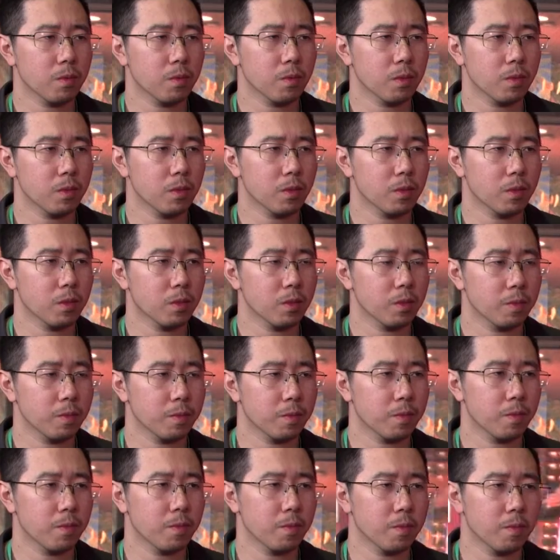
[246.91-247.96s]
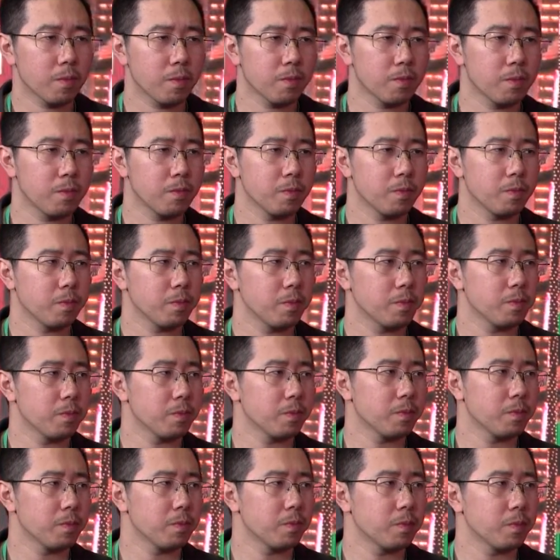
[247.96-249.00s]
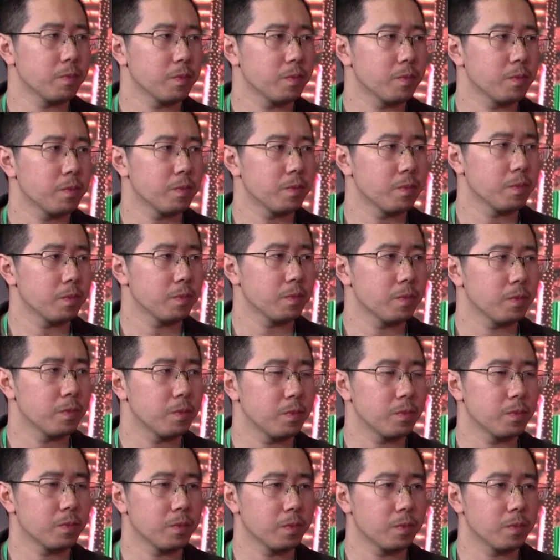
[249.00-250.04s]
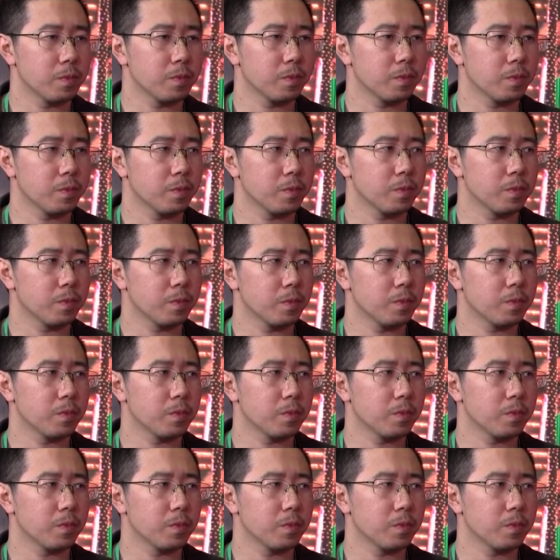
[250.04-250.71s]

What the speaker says: (silent)